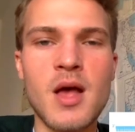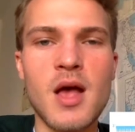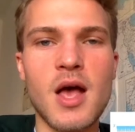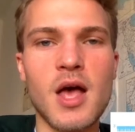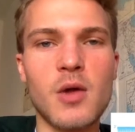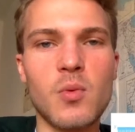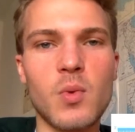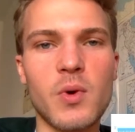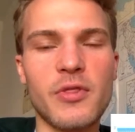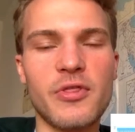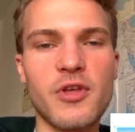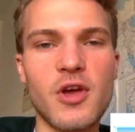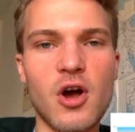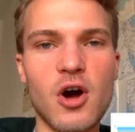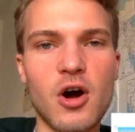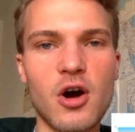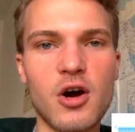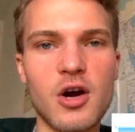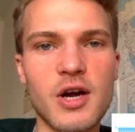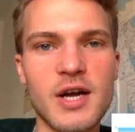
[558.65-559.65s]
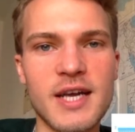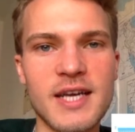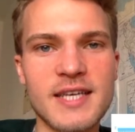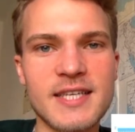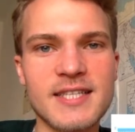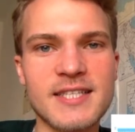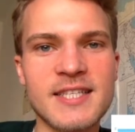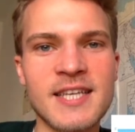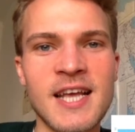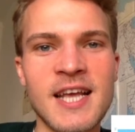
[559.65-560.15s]
and what they are
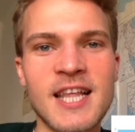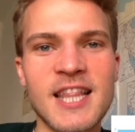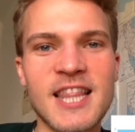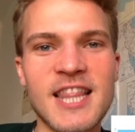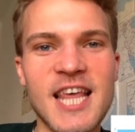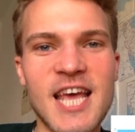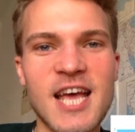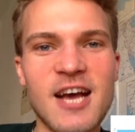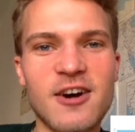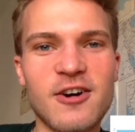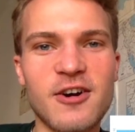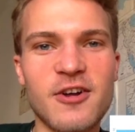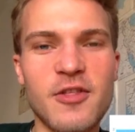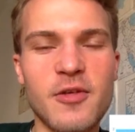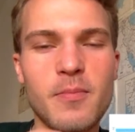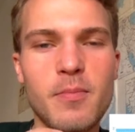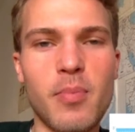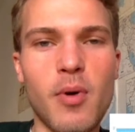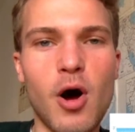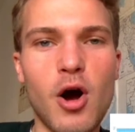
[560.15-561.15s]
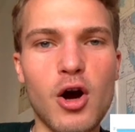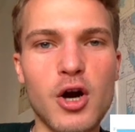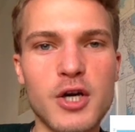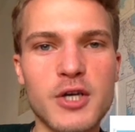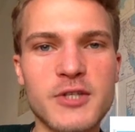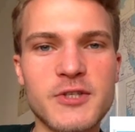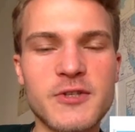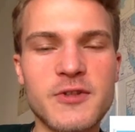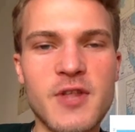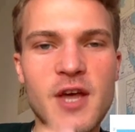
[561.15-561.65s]
is they are the
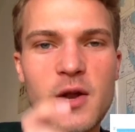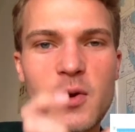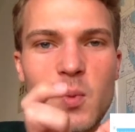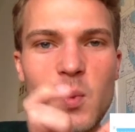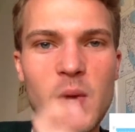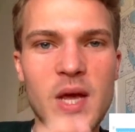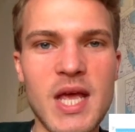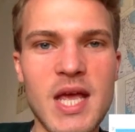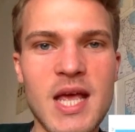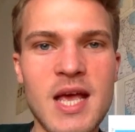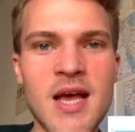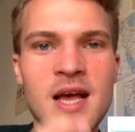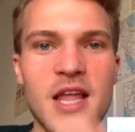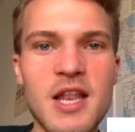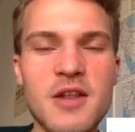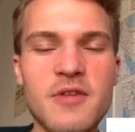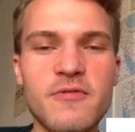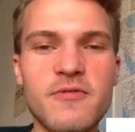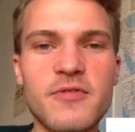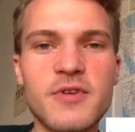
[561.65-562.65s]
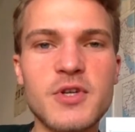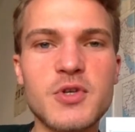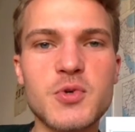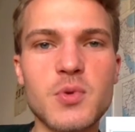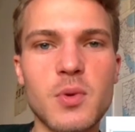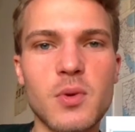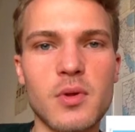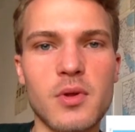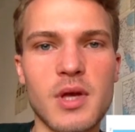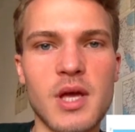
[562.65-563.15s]
parts that we
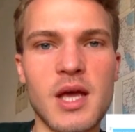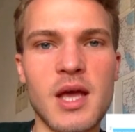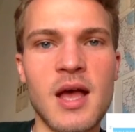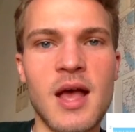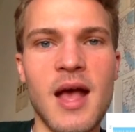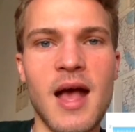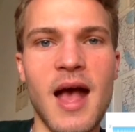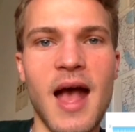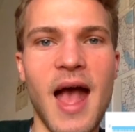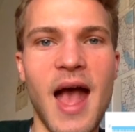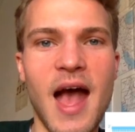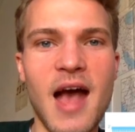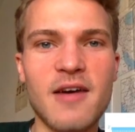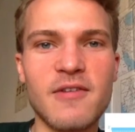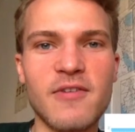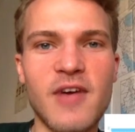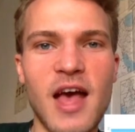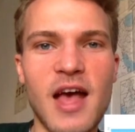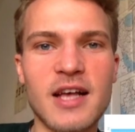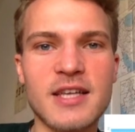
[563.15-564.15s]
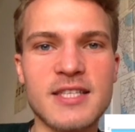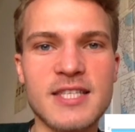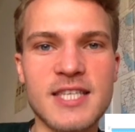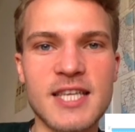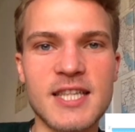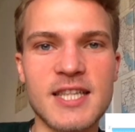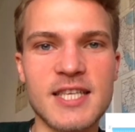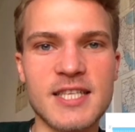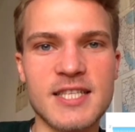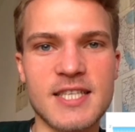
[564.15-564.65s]
individually have
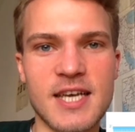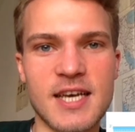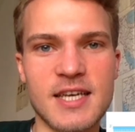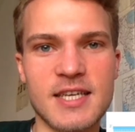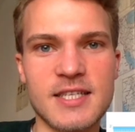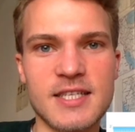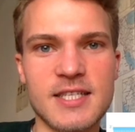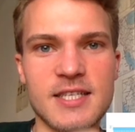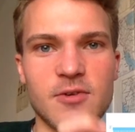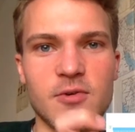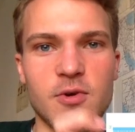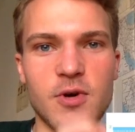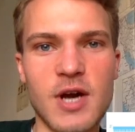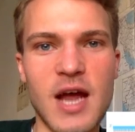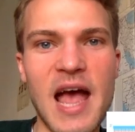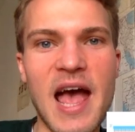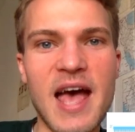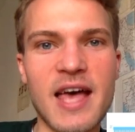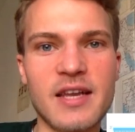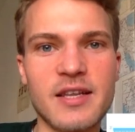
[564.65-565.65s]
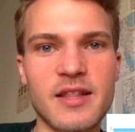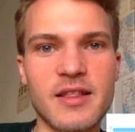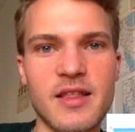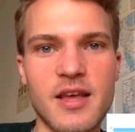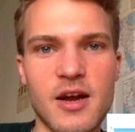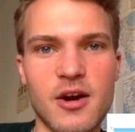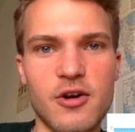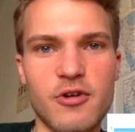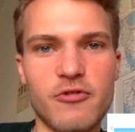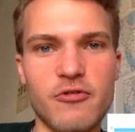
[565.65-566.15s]
synthesized or added
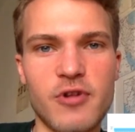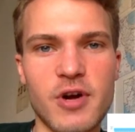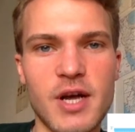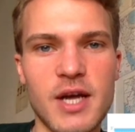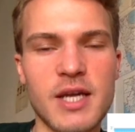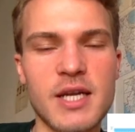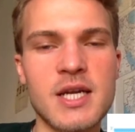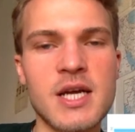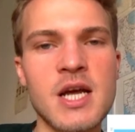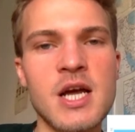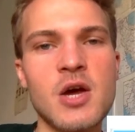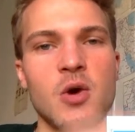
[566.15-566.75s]
there, right?